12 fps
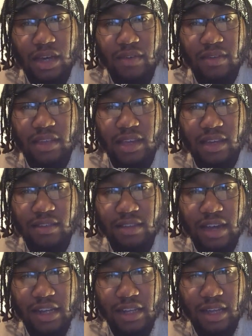everything is
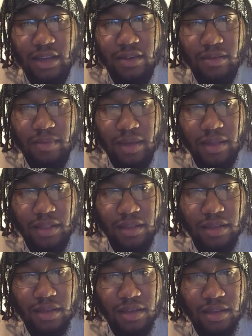tiny now, man.
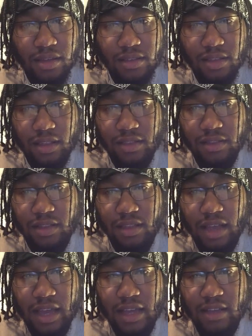The
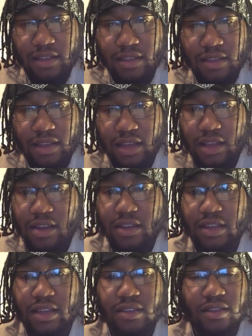lions and all
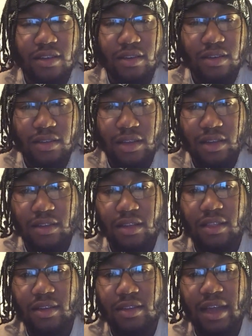of these,
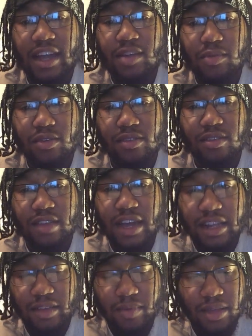the animals are
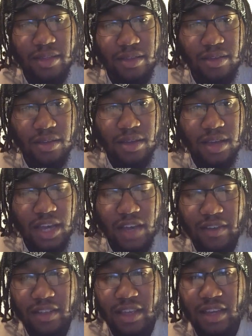tiny, man.
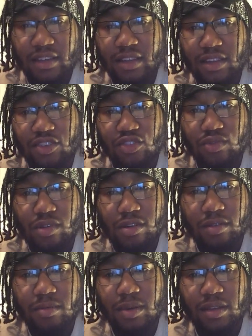Everything is
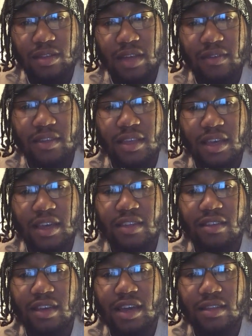shrunk because everything
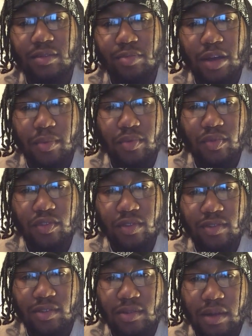isn't getting the proper
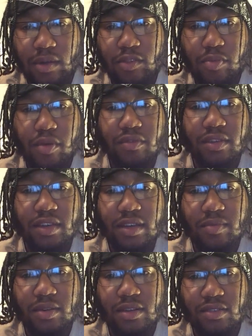nutrition that it's supposed to
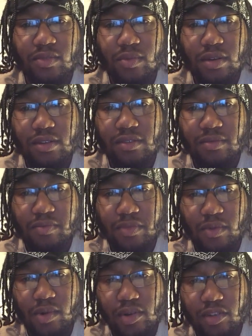get because the world
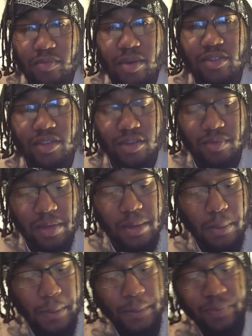is messed up, man.
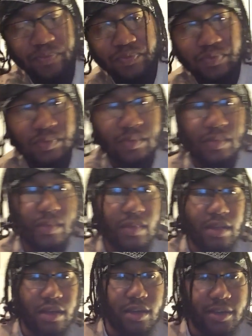
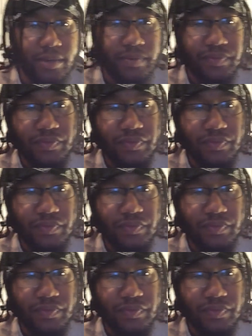All right,